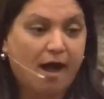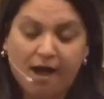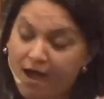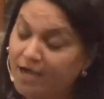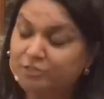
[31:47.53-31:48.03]

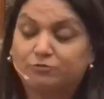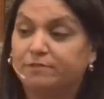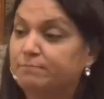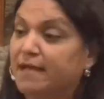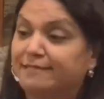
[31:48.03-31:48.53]

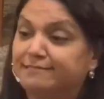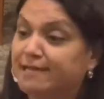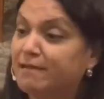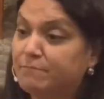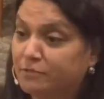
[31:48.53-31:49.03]

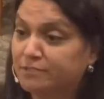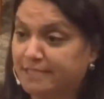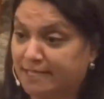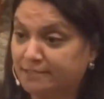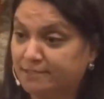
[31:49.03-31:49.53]

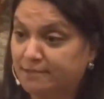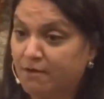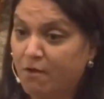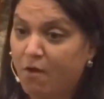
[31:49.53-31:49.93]
110%